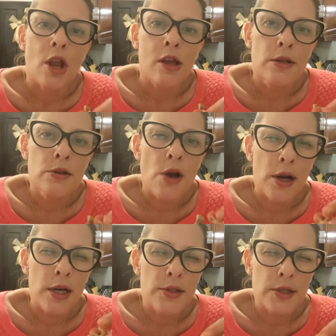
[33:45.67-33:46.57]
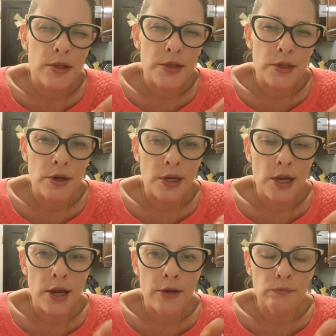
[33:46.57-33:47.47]
in 96 to
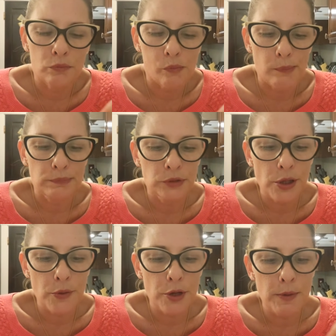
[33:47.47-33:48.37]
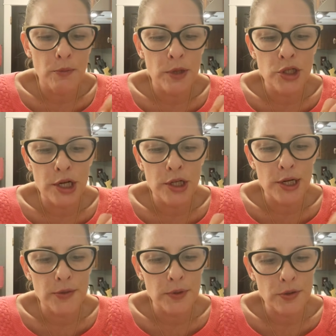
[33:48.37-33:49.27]
98. So it would have been when
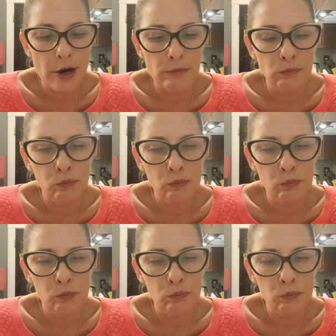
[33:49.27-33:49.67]
JJ's was around.